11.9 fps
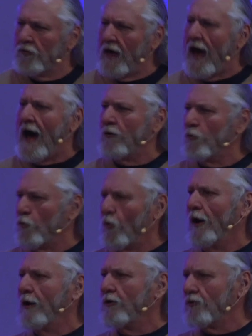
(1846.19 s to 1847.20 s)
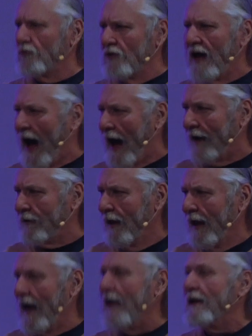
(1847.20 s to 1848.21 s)
That was not
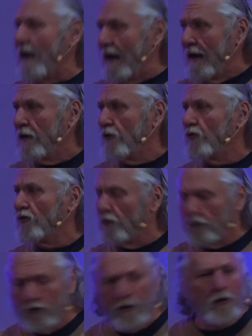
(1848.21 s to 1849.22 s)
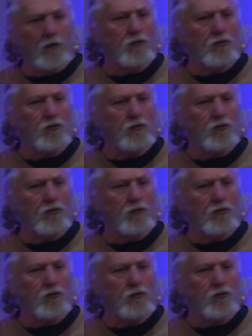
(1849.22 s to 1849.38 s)
an insincere